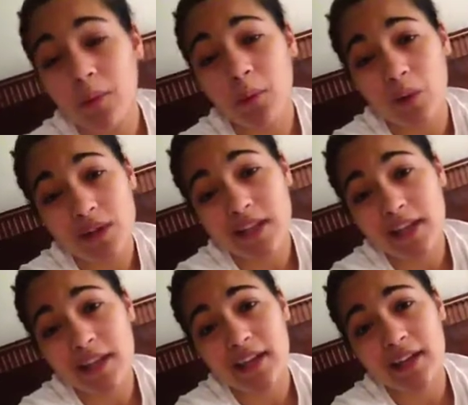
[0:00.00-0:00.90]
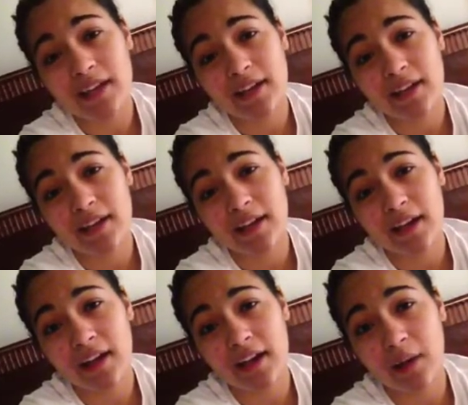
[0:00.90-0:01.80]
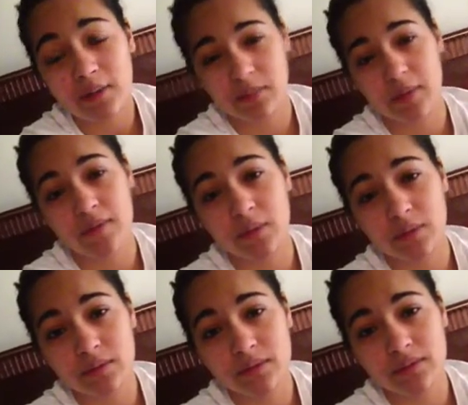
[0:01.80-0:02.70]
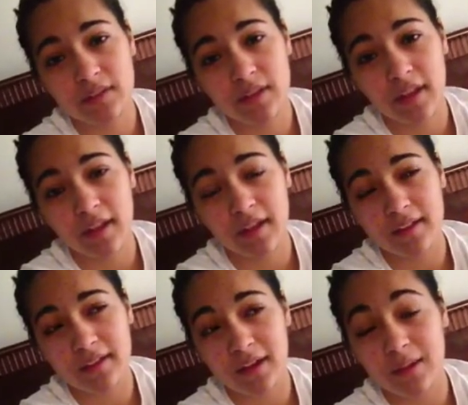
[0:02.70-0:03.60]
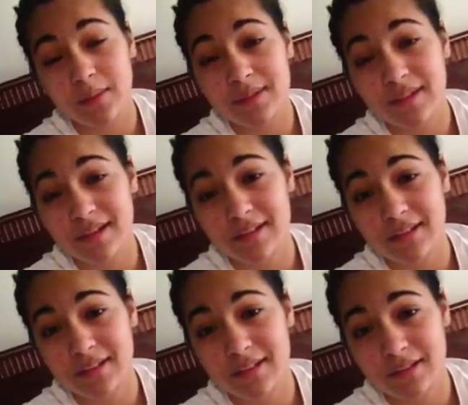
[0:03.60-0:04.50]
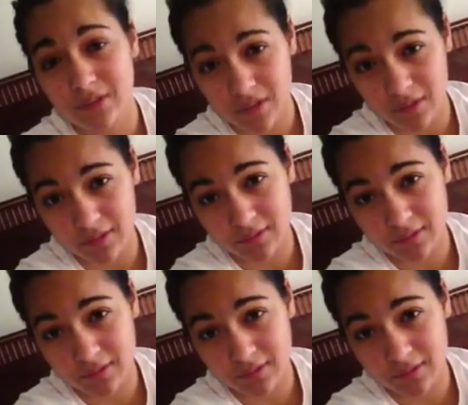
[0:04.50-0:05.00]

One day, I was on my phone, and I was texting this girl,